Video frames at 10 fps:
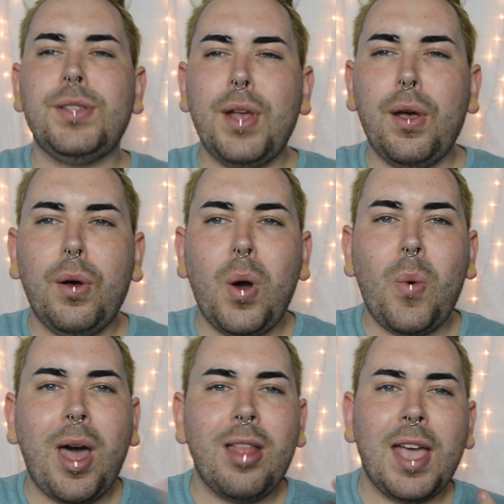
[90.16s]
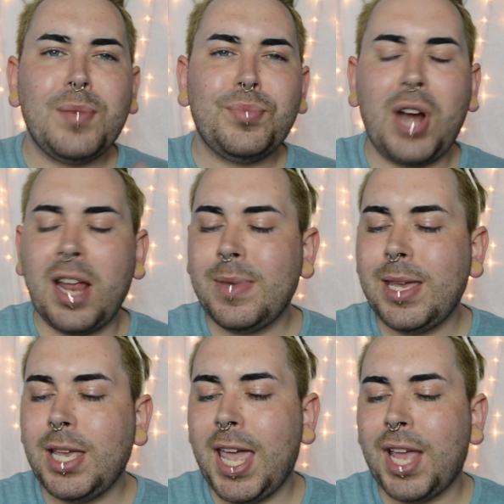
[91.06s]
So while I'm
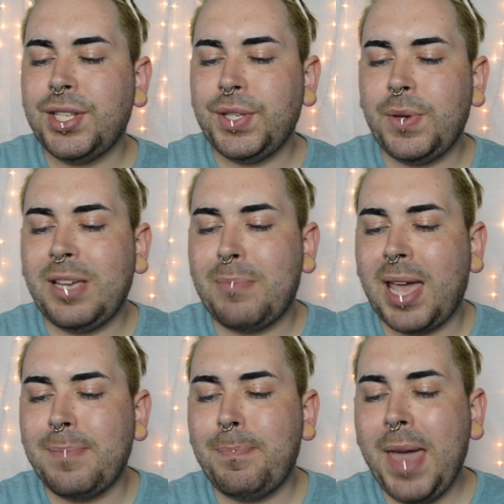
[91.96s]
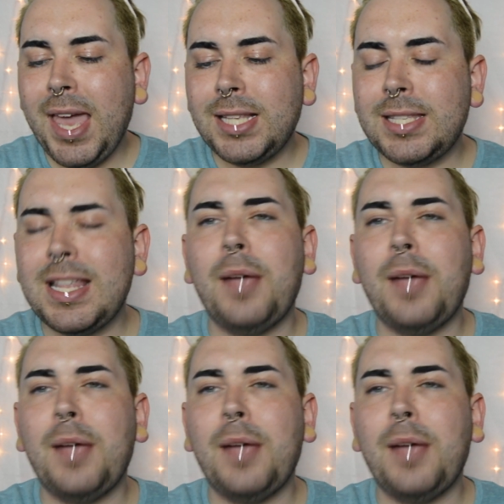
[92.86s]
priming and doing my face,